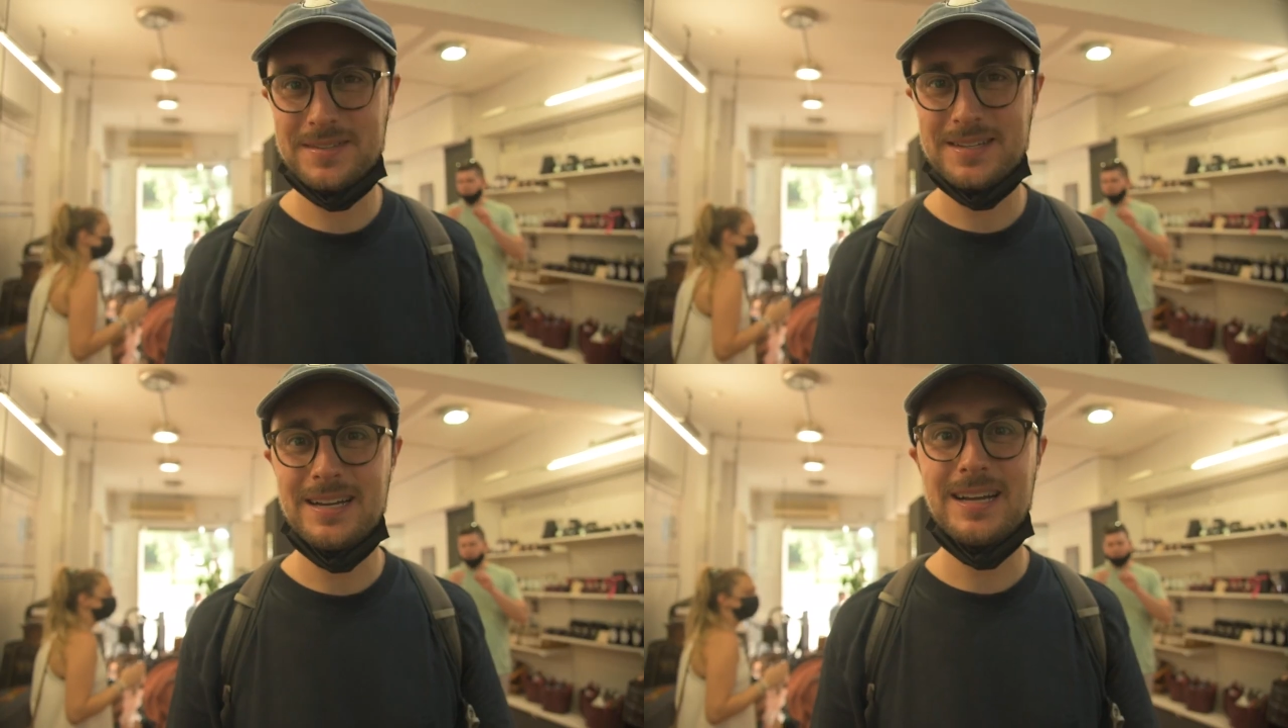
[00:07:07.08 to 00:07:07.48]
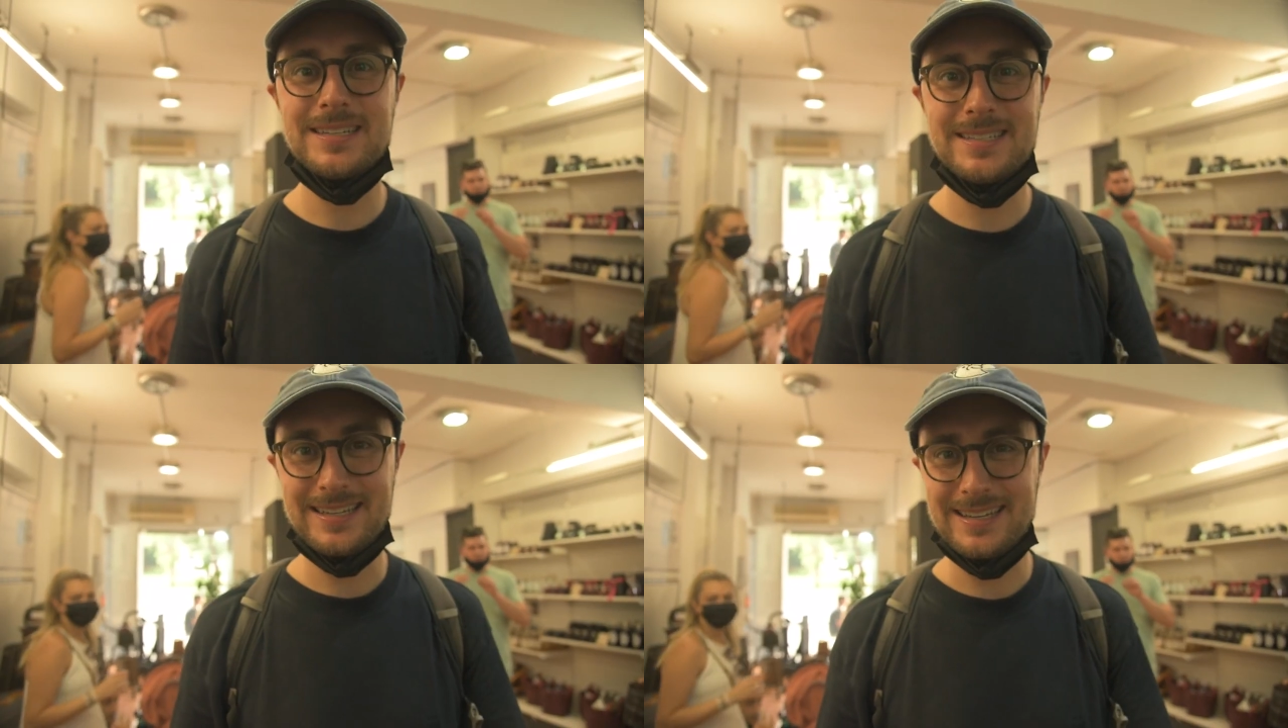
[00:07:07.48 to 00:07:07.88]
I
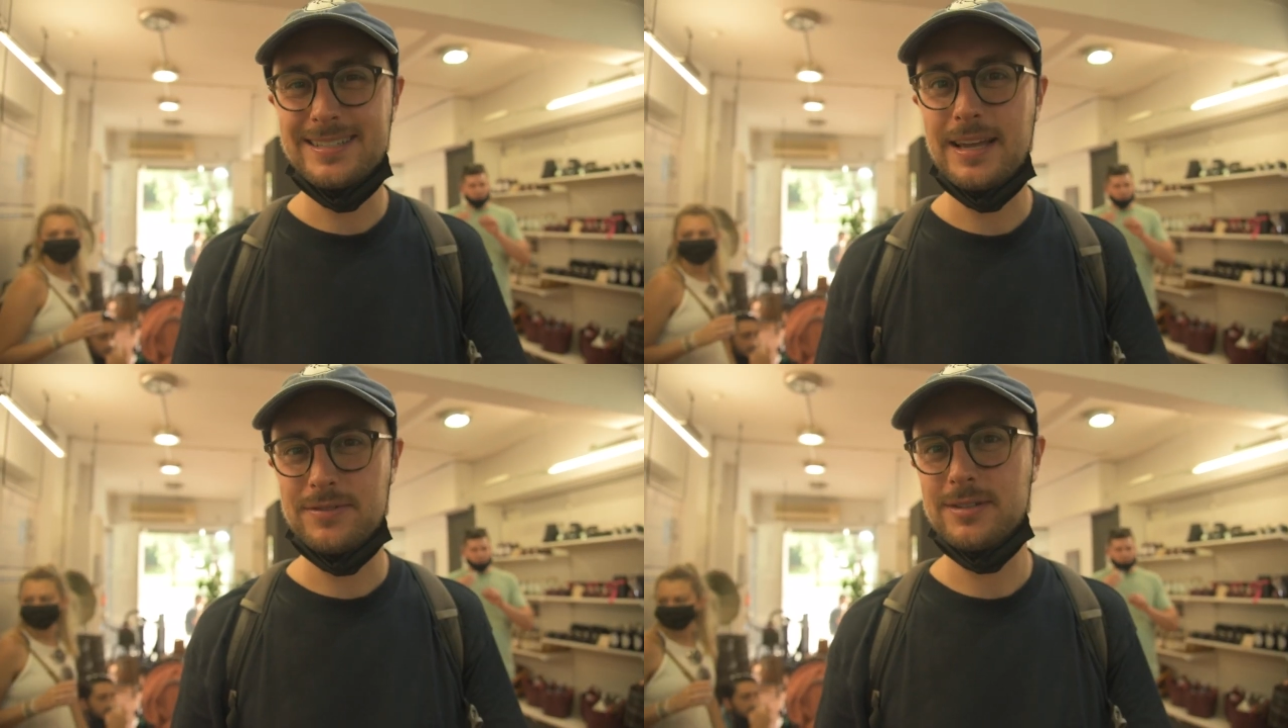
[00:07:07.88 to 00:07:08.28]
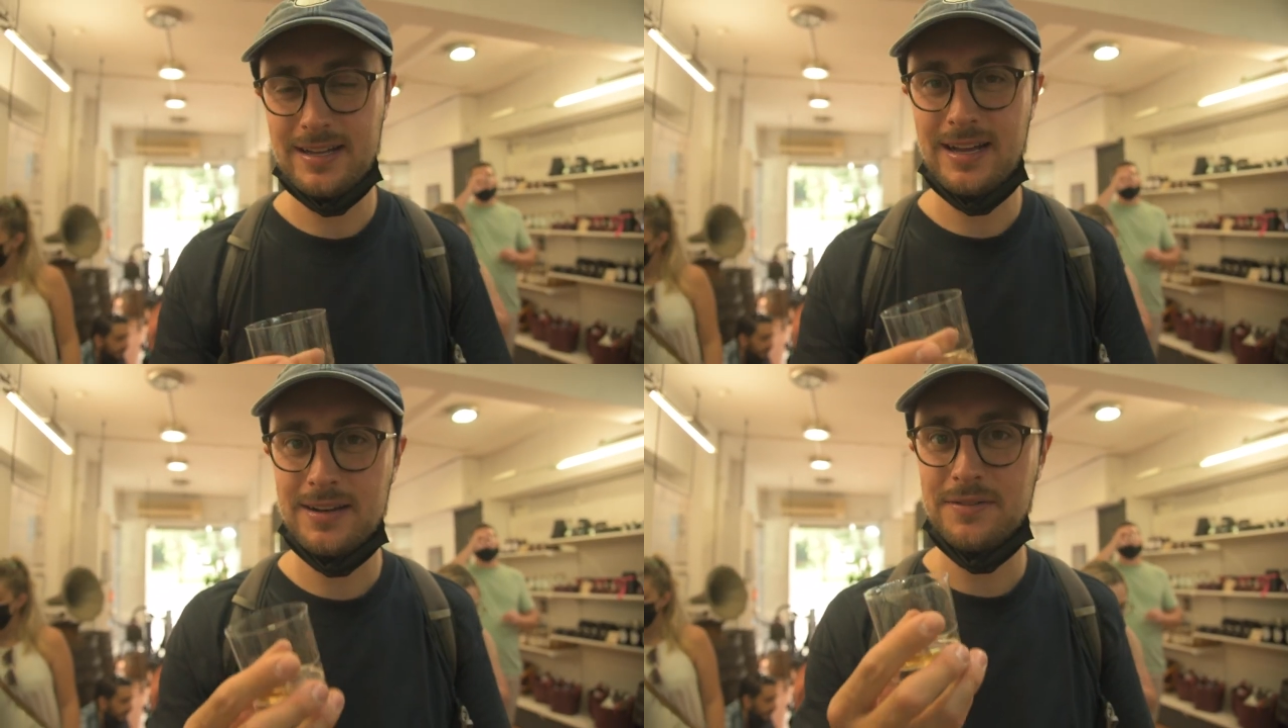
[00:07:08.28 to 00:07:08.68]
think say seven.
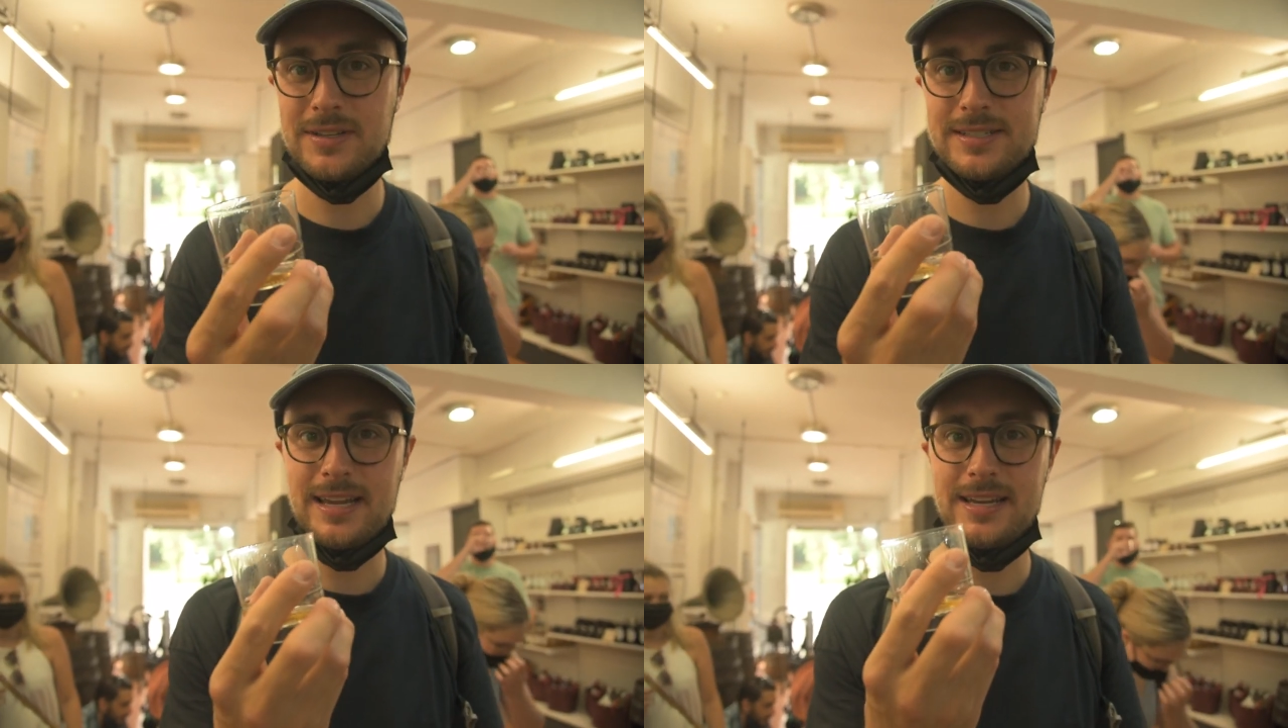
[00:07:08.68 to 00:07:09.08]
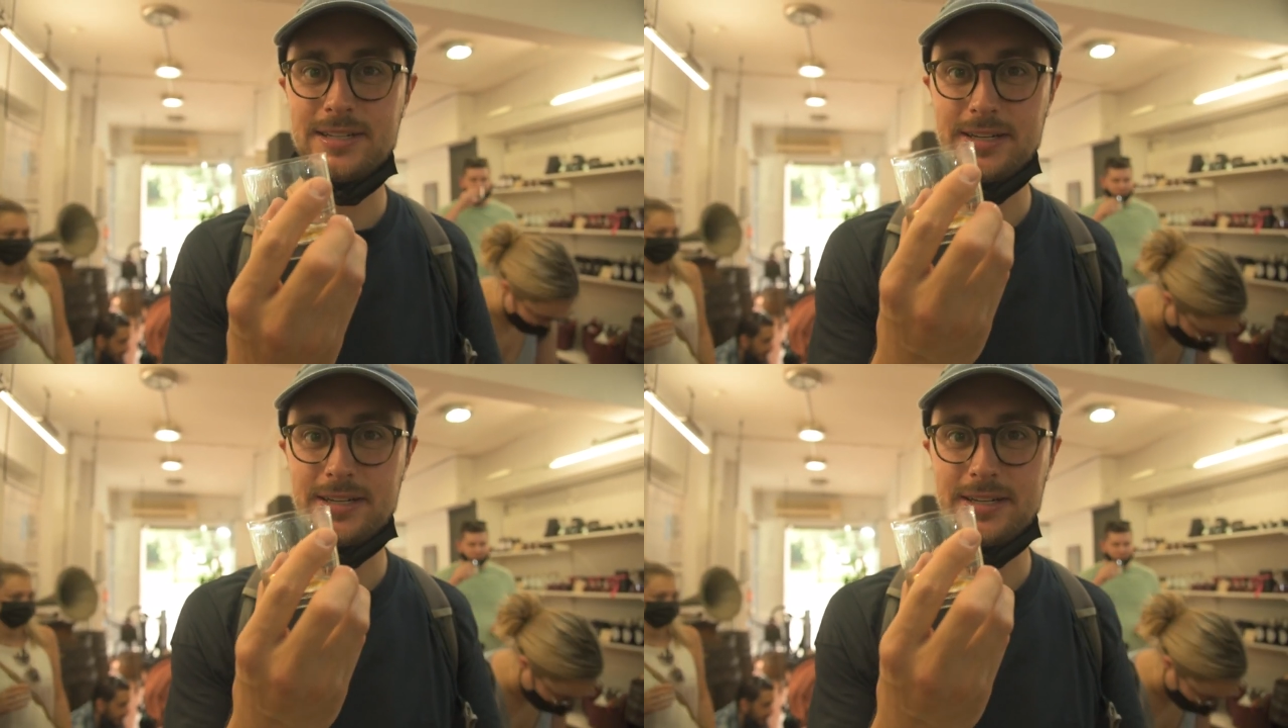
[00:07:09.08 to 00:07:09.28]
I love the sage.